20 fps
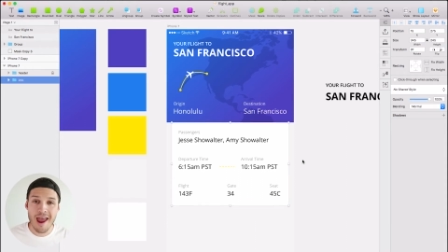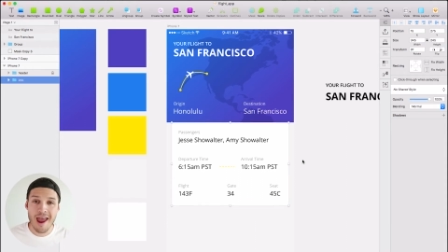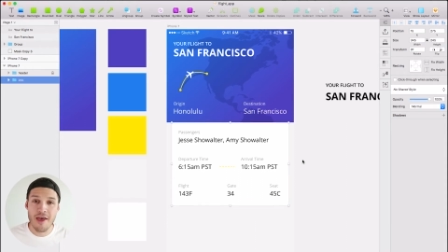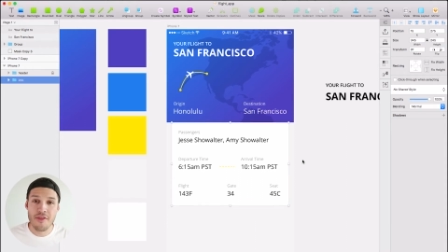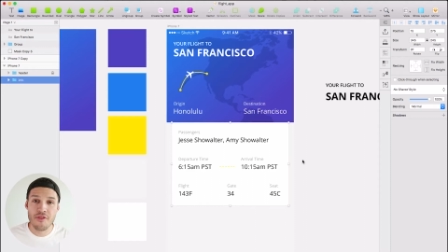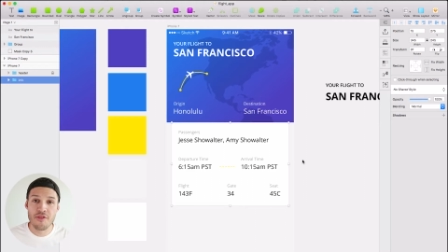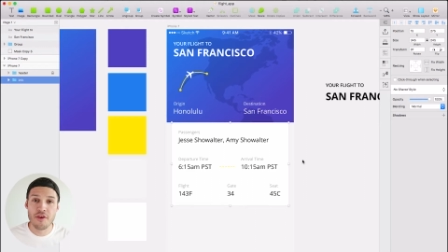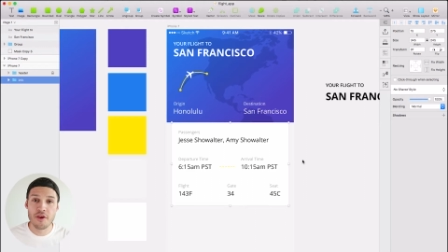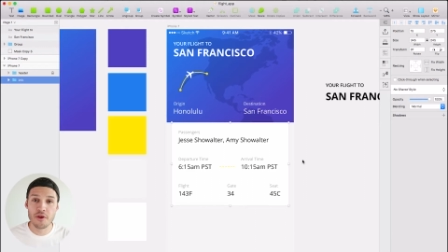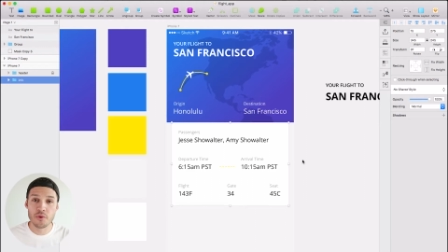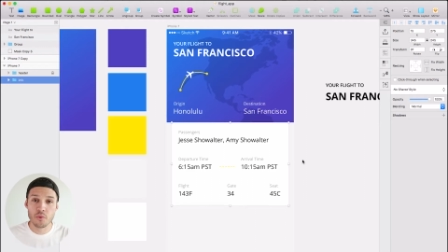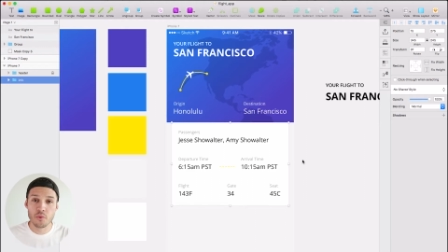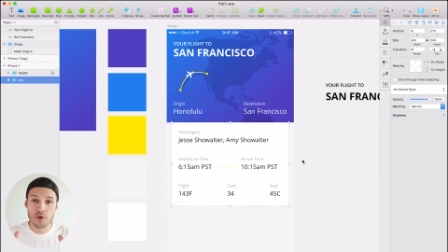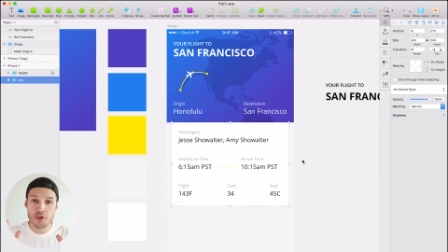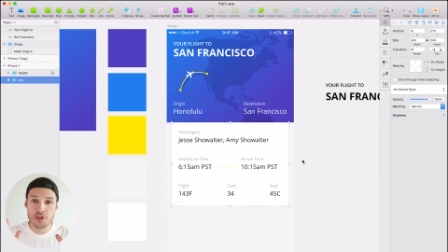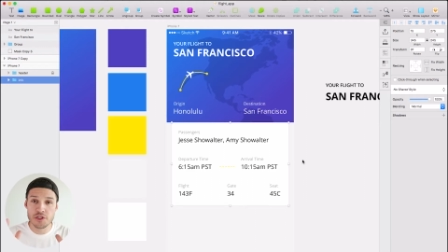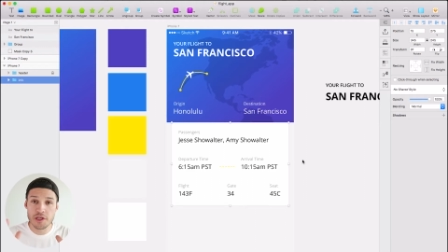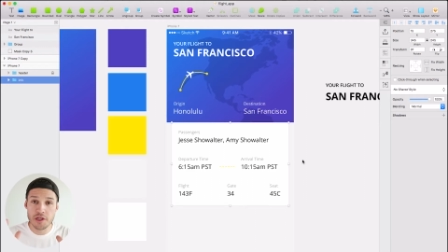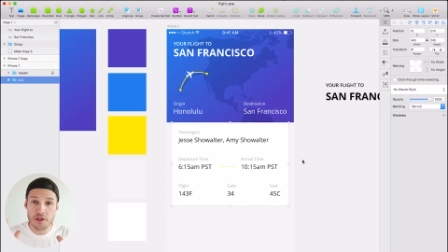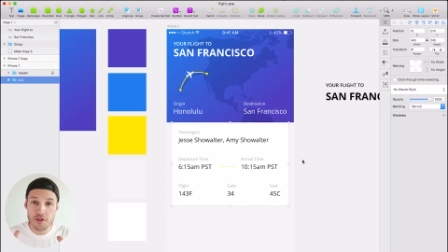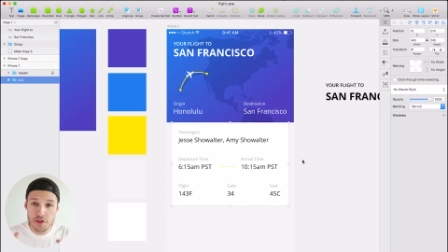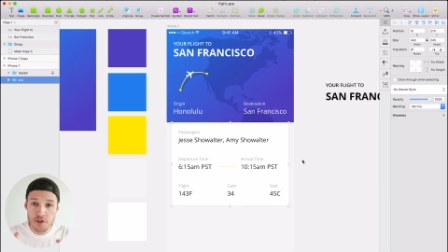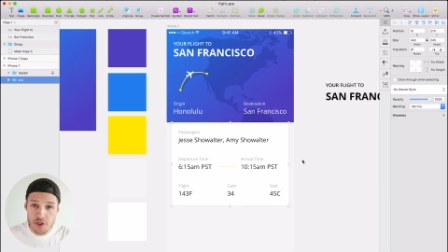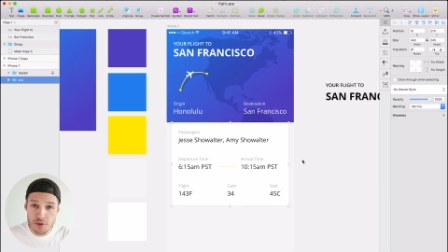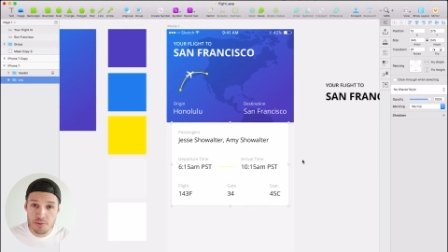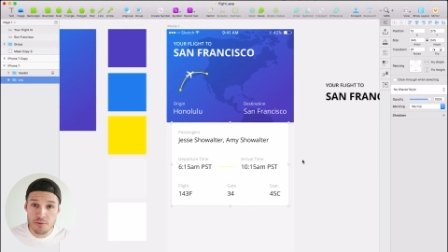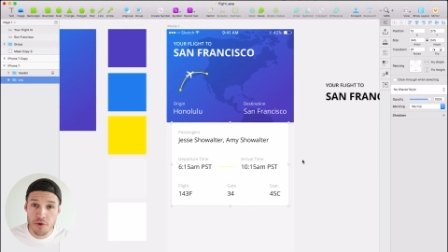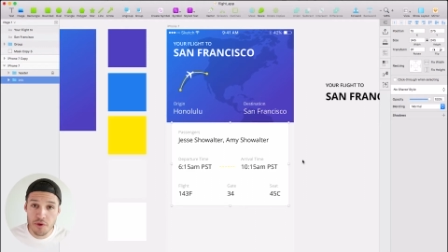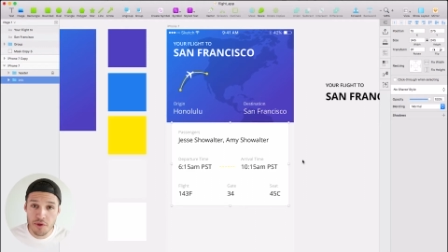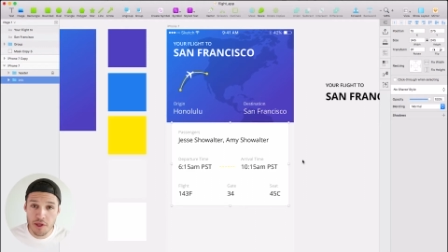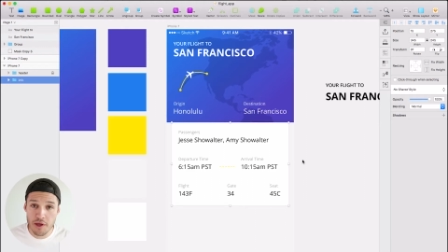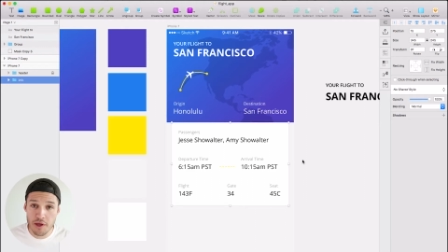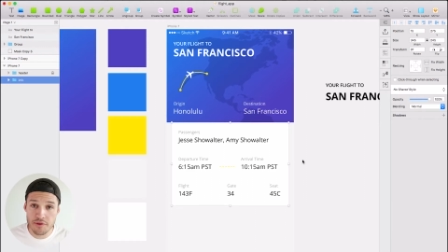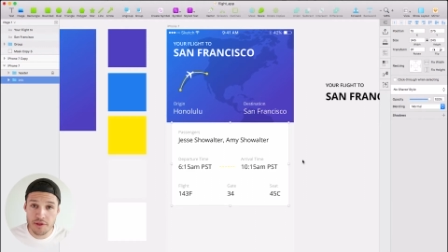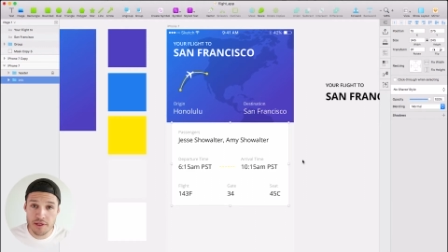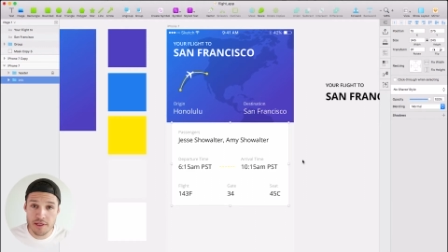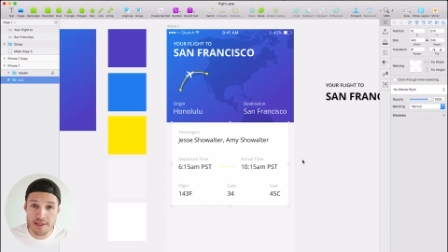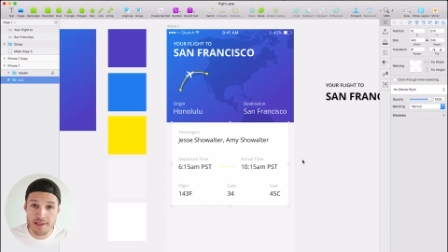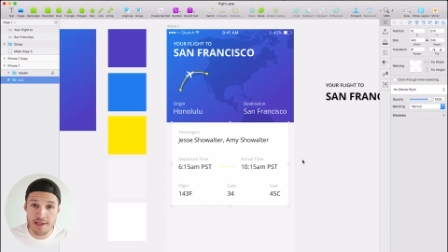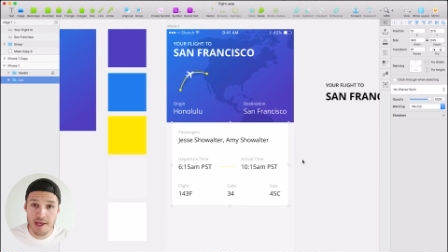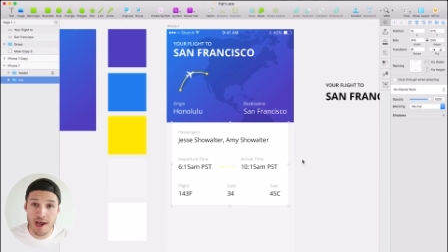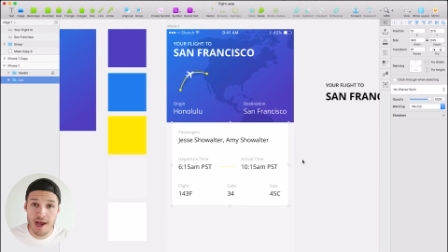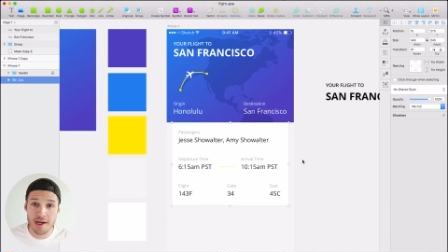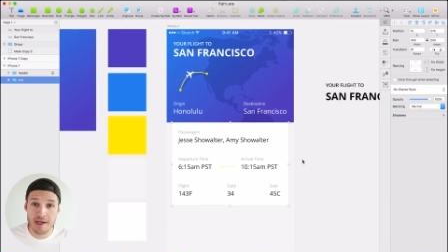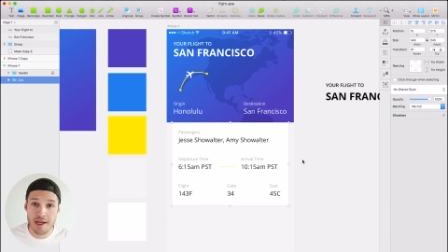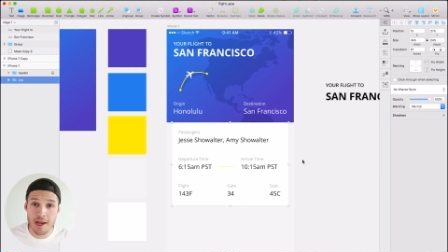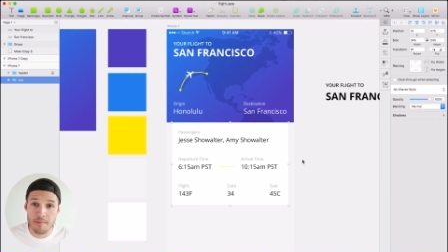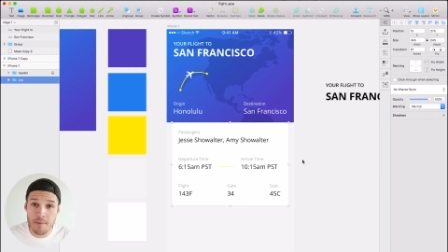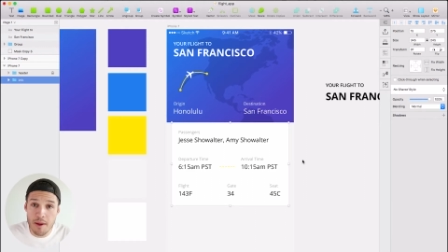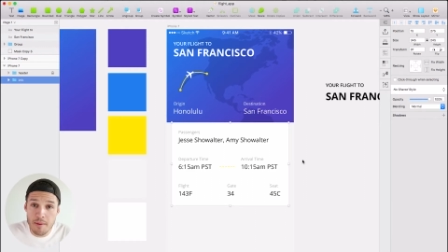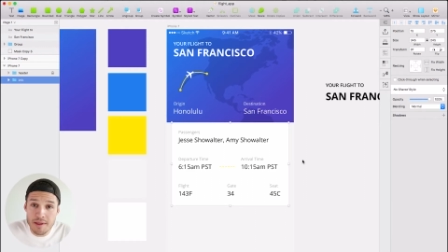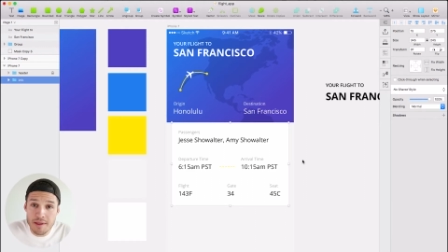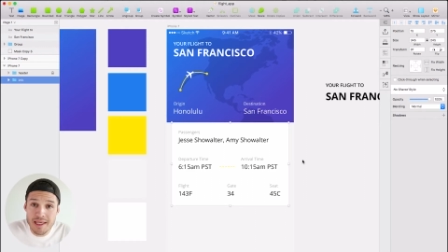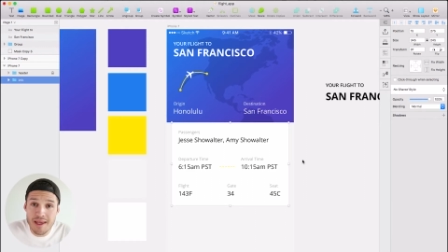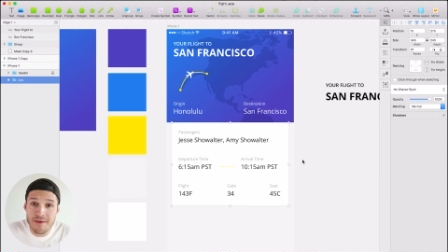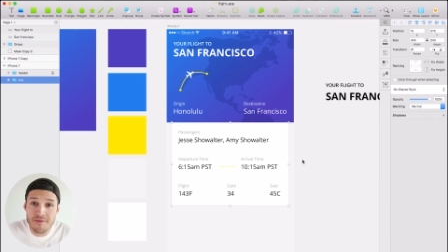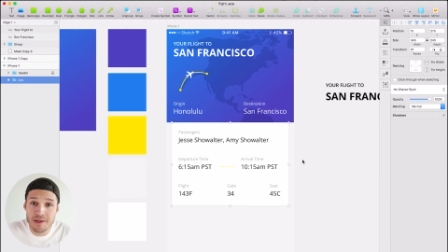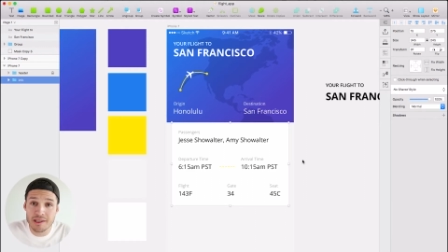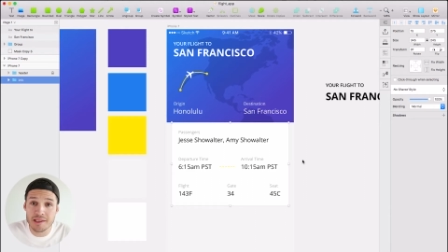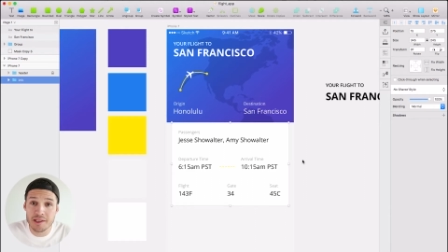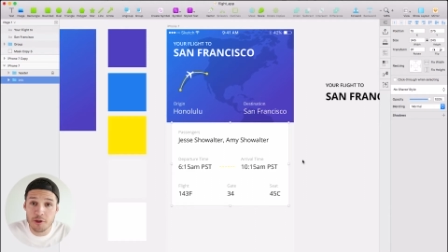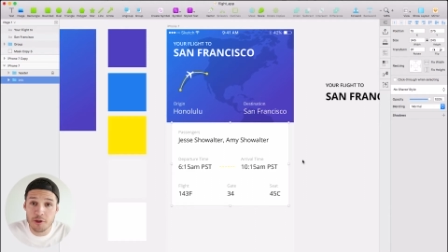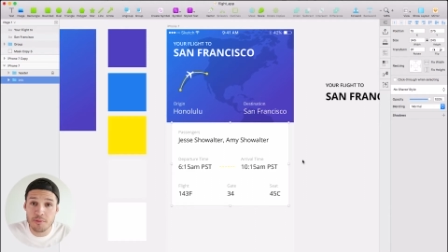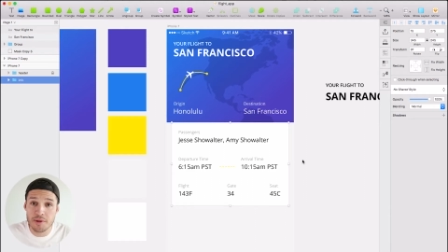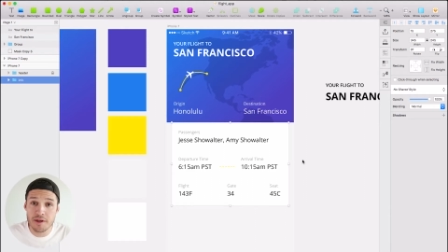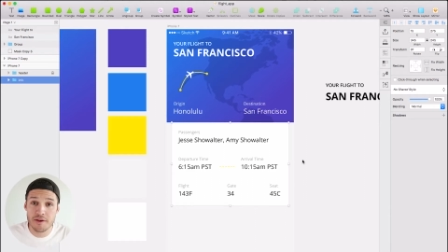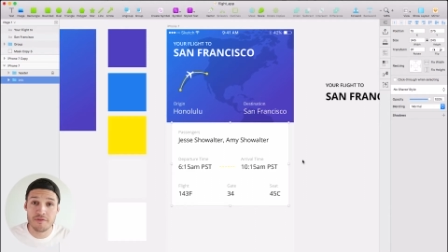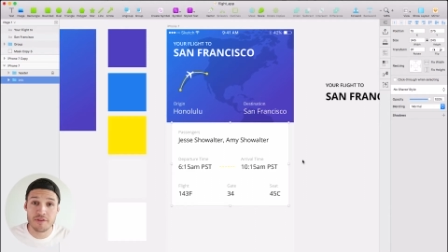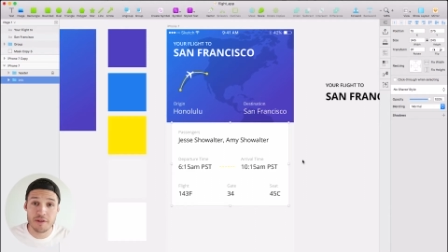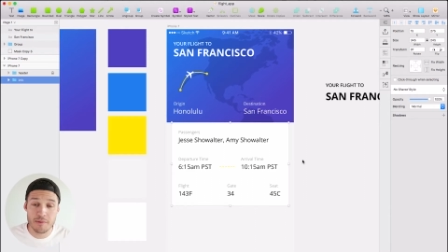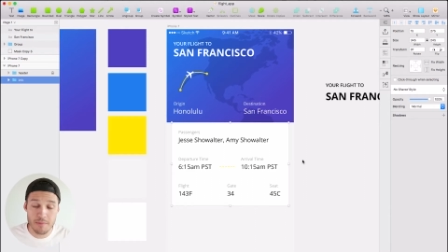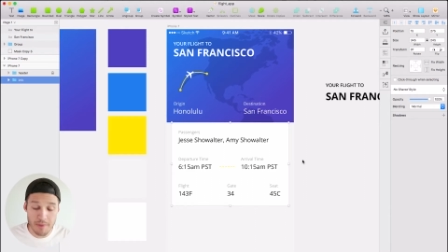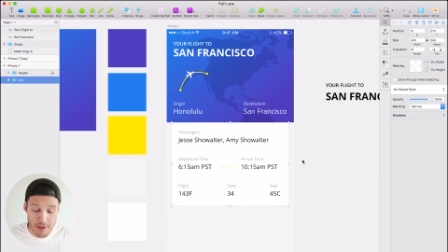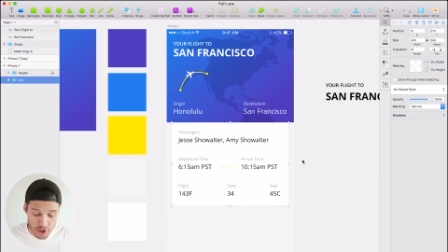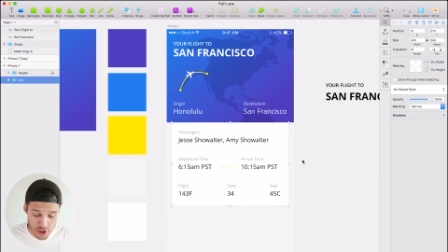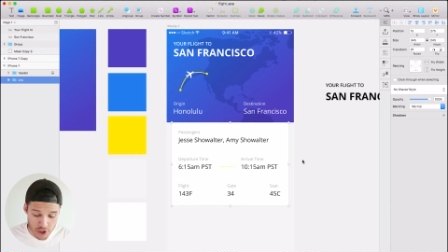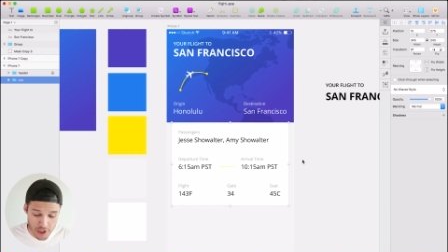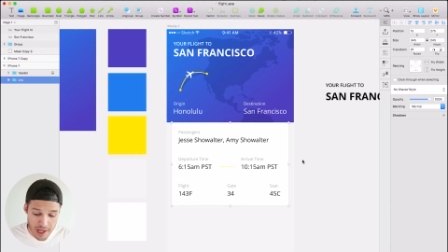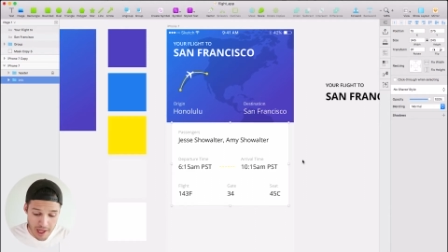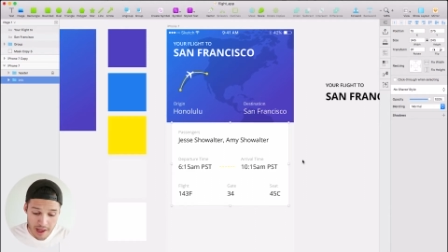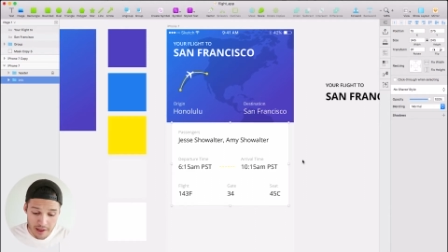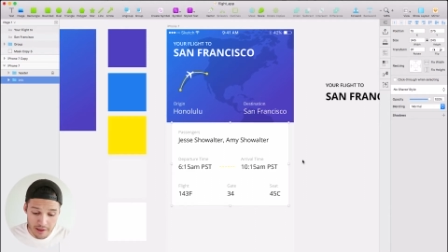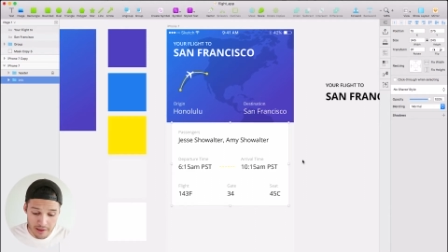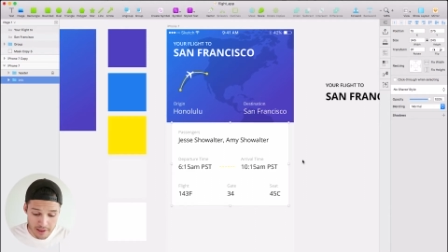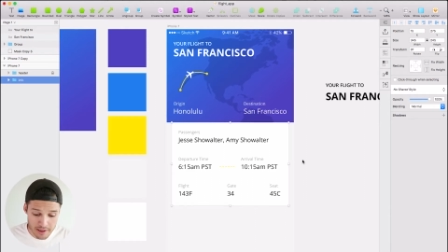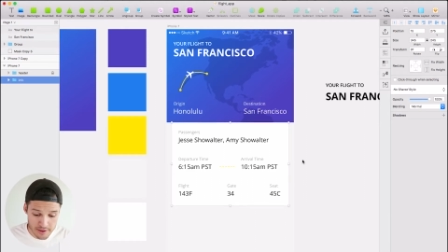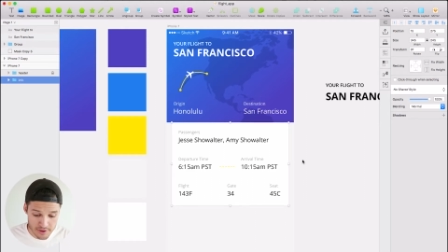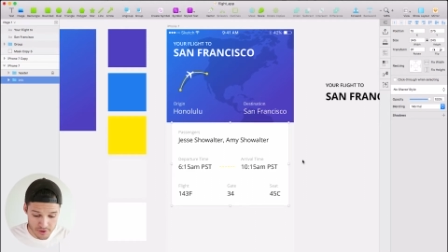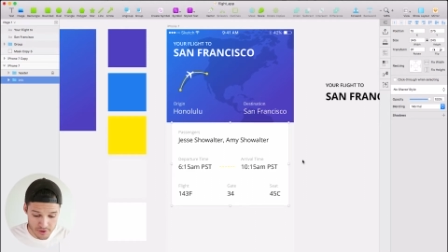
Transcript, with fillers: and then we're just gonna smooth out the design and maybe give it a little bit of dimensionality.